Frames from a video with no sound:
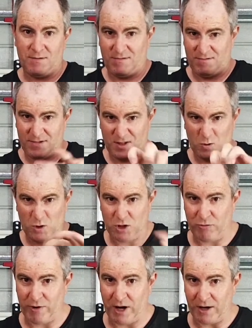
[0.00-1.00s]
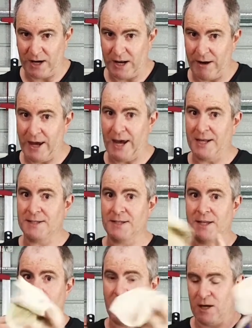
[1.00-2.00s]
squish around, get our hands in
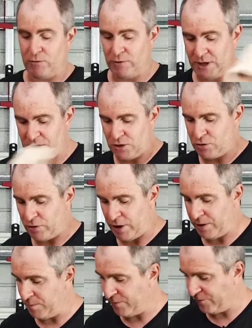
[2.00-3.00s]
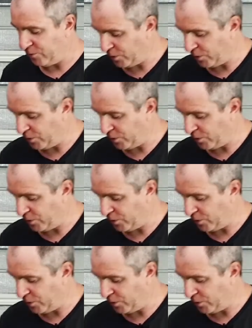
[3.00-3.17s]
there, and you'll need to dry them before